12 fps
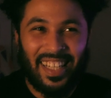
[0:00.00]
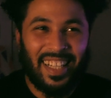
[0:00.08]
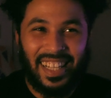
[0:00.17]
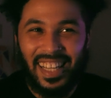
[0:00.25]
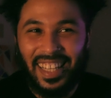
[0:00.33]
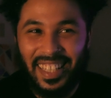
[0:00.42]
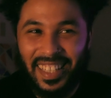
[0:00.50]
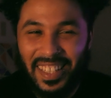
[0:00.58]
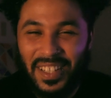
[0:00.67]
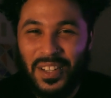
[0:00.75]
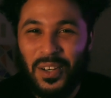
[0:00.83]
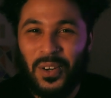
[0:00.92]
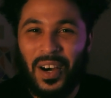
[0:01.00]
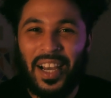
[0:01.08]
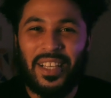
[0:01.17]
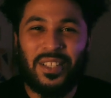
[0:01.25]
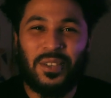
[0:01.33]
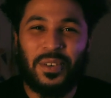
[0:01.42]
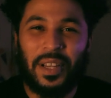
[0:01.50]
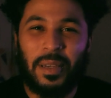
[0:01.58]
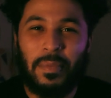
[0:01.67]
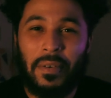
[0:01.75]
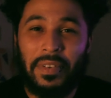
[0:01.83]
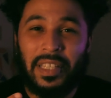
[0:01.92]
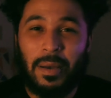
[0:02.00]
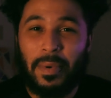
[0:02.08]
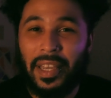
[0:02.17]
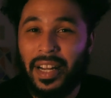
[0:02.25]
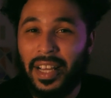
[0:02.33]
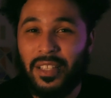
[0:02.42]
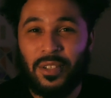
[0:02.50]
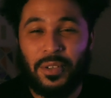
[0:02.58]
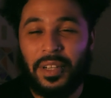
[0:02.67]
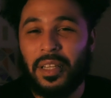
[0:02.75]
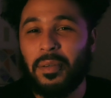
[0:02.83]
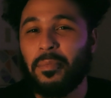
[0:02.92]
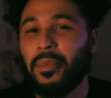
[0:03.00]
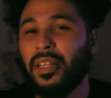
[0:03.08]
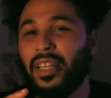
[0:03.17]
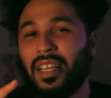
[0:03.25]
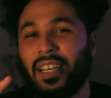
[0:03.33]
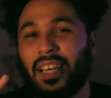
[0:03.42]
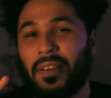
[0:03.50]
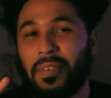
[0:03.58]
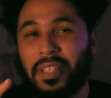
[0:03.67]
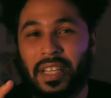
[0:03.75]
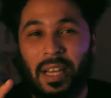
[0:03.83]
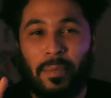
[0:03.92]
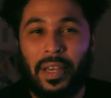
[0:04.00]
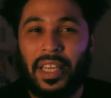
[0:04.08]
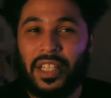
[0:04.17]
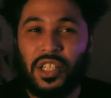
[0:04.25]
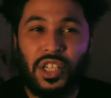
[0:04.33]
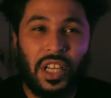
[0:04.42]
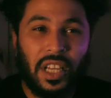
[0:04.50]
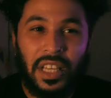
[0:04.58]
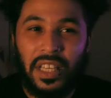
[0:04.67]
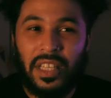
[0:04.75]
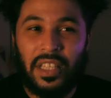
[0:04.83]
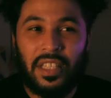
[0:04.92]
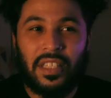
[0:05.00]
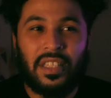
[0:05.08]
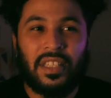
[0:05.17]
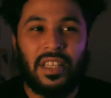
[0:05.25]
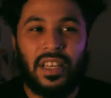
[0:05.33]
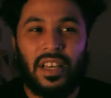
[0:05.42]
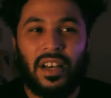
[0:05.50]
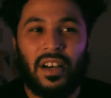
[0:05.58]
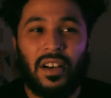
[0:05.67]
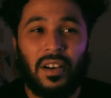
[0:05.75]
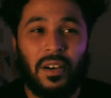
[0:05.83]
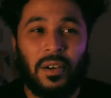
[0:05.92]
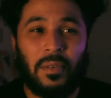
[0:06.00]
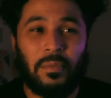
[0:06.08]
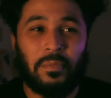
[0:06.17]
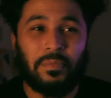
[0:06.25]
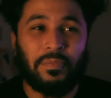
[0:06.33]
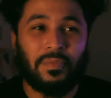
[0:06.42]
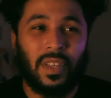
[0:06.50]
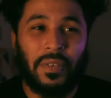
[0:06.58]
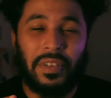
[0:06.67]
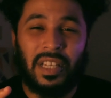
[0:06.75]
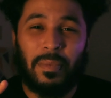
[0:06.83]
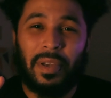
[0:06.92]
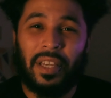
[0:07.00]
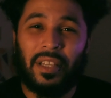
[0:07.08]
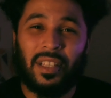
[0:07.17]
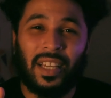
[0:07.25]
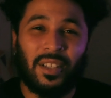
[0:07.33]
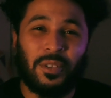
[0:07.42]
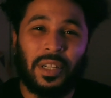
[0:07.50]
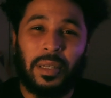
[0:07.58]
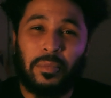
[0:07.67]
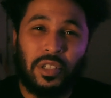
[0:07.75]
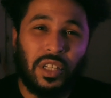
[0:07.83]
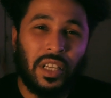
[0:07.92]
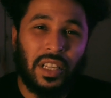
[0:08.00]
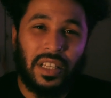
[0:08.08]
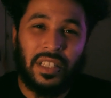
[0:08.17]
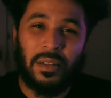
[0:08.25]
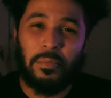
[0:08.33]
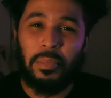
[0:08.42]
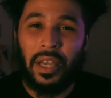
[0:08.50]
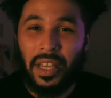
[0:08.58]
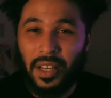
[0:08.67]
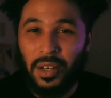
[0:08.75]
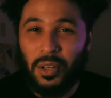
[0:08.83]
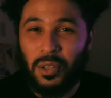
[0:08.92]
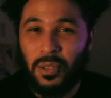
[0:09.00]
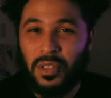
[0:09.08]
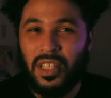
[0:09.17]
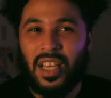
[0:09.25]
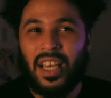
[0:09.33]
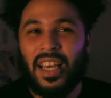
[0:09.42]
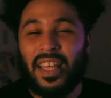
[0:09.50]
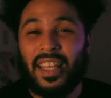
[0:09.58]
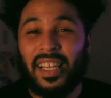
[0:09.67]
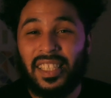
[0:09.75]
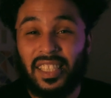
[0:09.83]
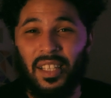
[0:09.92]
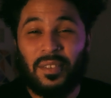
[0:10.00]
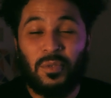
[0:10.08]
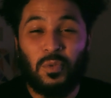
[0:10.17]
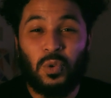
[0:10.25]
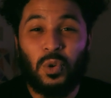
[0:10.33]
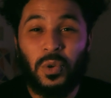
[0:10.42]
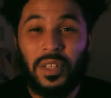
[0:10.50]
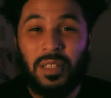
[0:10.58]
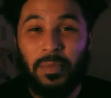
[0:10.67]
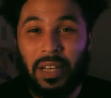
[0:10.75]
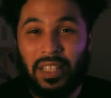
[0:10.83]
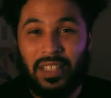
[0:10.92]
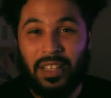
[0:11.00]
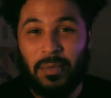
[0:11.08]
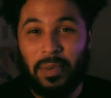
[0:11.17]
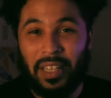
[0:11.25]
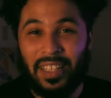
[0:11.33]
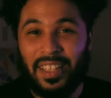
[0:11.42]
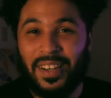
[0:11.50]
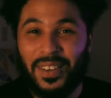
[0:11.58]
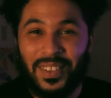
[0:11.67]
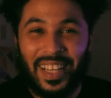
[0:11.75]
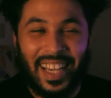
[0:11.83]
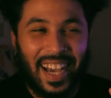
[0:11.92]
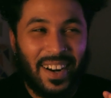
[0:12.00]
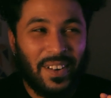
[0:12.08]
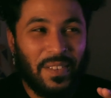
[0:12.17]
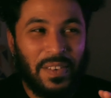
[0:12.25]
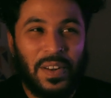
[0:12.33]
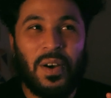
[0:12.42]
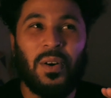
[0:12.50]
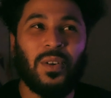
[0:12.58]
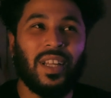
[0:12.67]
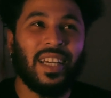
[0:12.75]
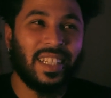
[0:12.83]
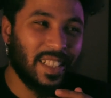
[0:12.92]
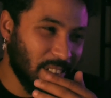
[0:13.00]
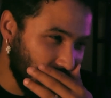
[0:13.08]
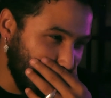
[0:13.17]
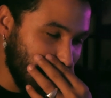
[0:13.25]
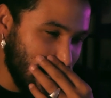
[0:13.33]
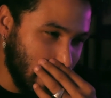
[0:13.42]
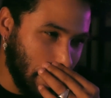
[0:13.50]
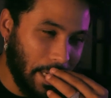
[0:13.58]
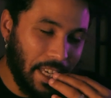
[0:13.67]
Like, you know, ice cream, every time I eat ice cream, every time I eat cheese, every time I eat like cream cheese on bagels, that shit ruins my stomach, yo. Like, I don't even know, like, it's crazy.